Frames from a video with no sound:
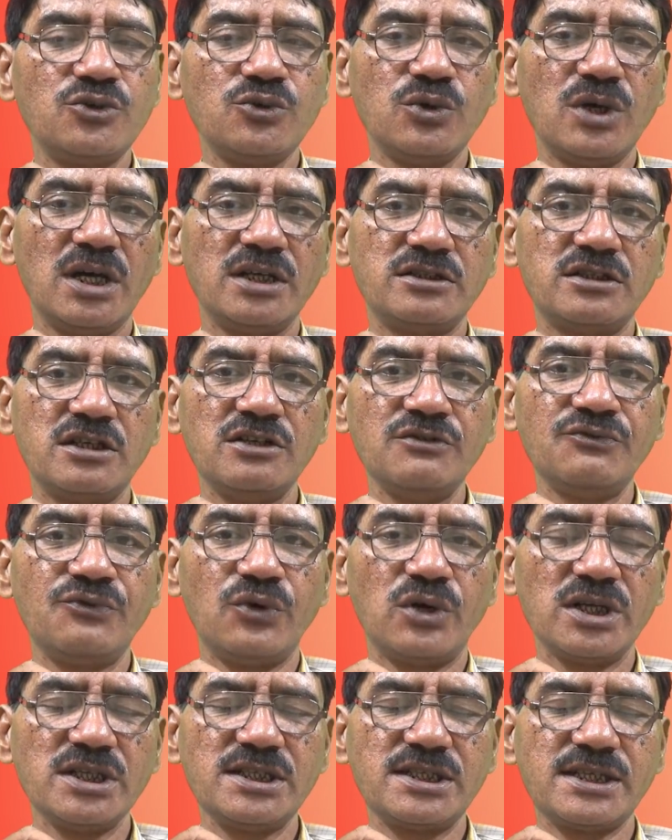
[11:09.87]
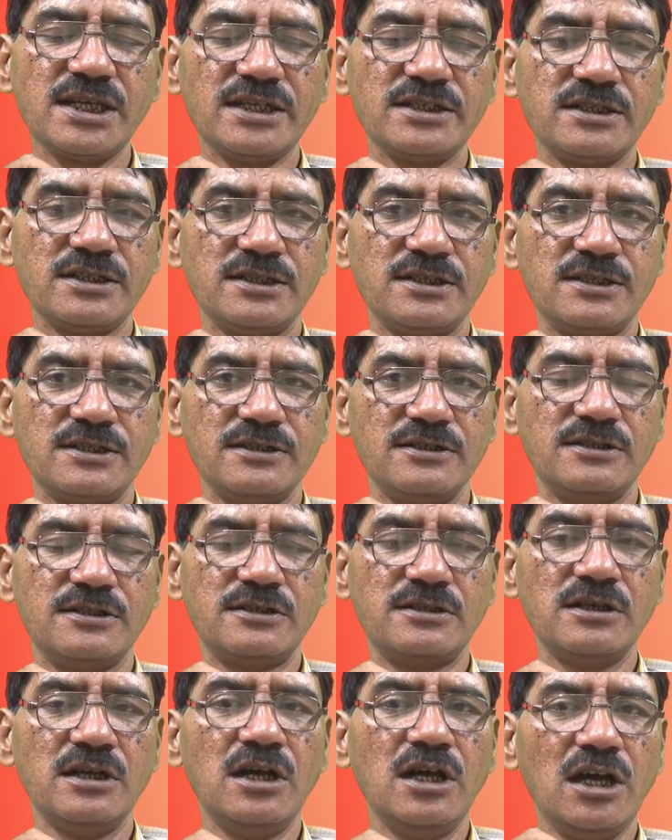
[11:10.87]
240
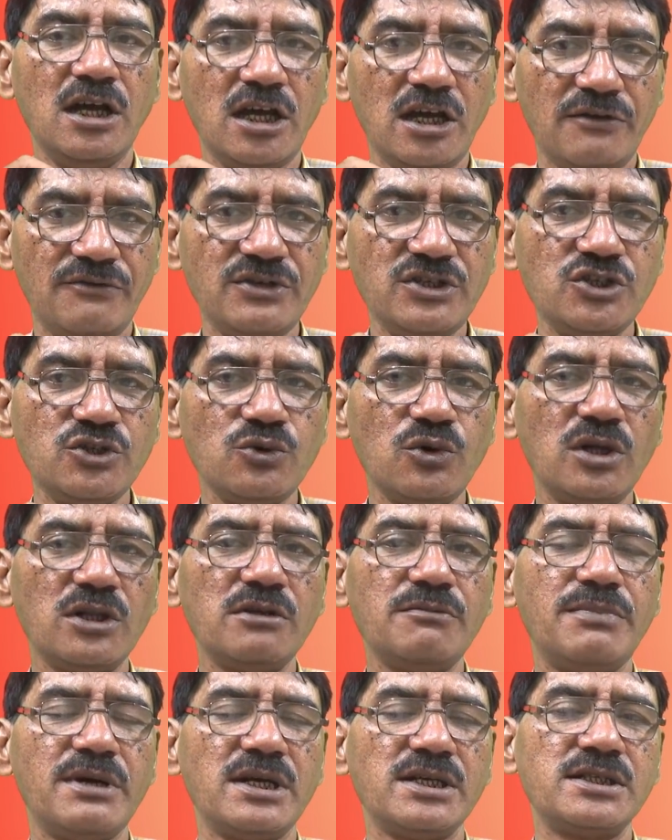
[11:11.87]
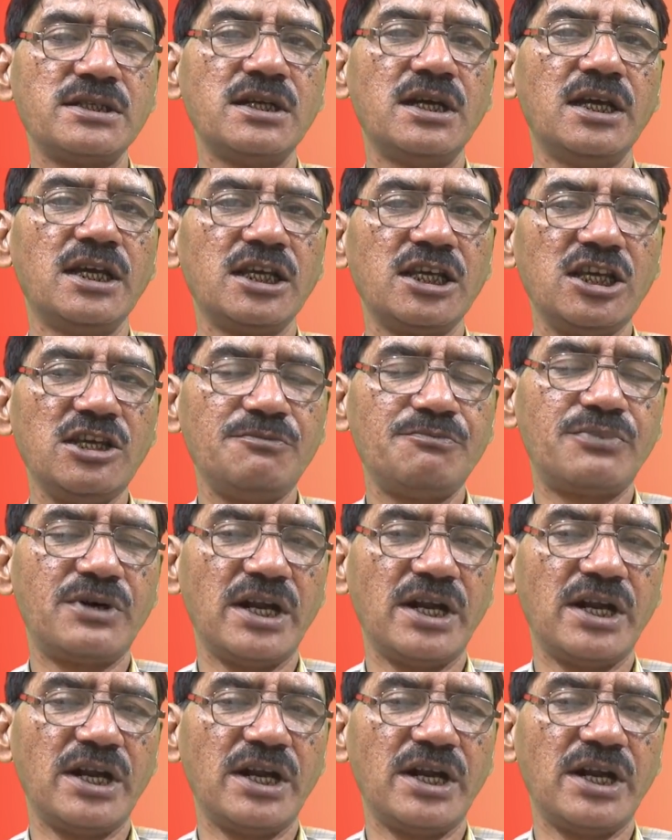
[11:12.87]
sentences. I wish you all the best. Keep